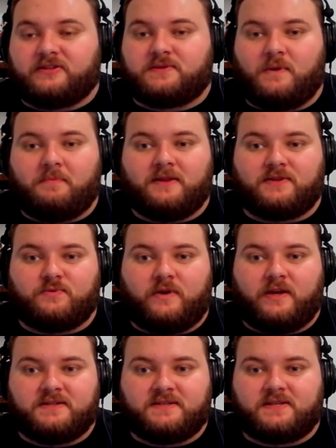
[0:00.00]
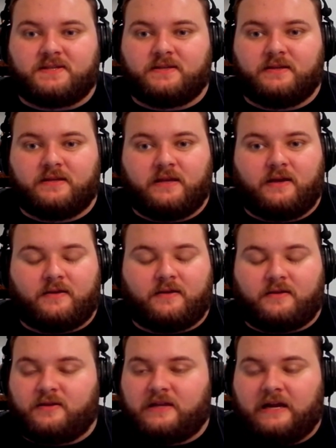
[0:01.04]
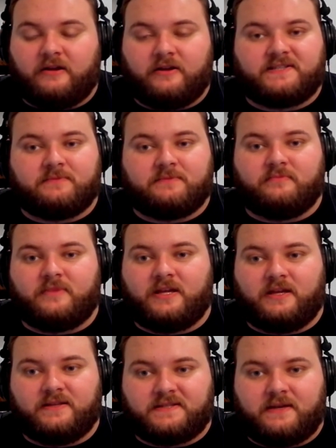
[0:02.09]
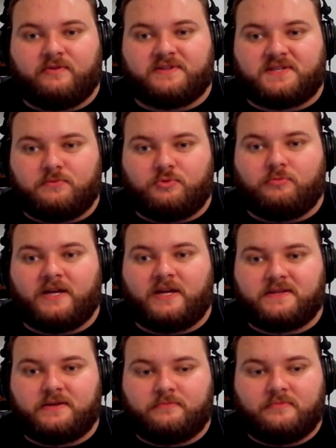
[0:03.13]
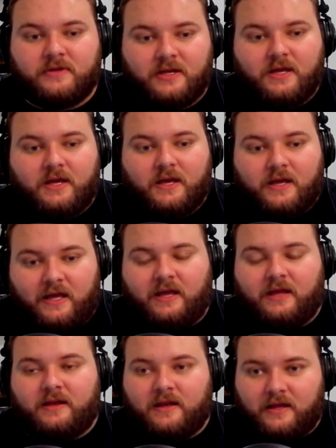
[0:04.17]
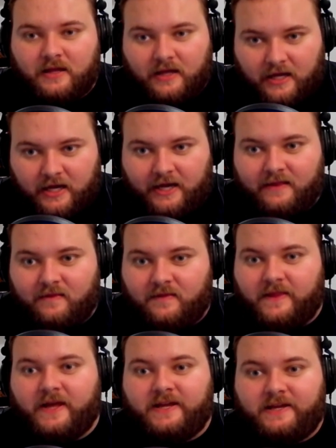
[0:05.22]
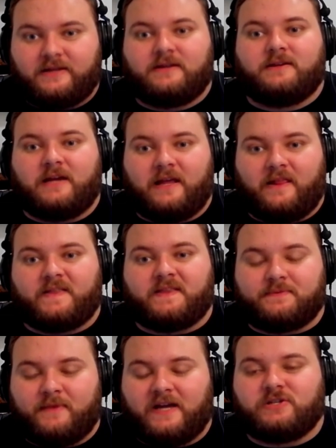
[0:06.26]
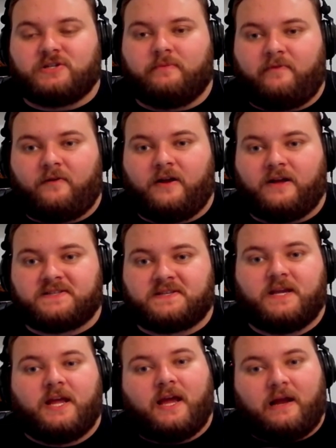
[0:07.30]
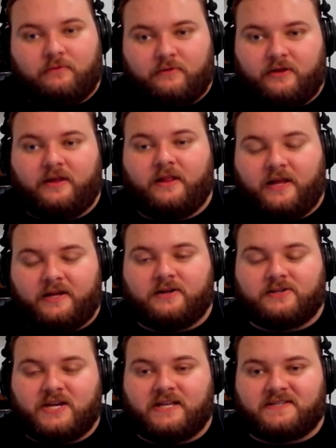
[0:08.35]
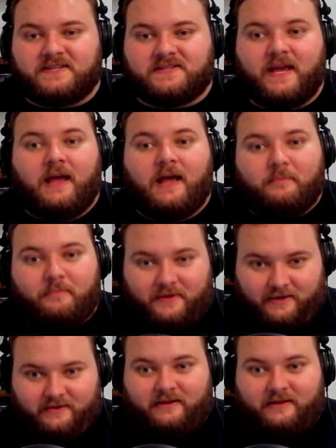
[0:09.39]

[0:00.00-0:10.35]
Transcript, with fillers: sweeping the Twins uh, carried some is giving us some momentum, and I like I like this matchup for us. I really like our chances, but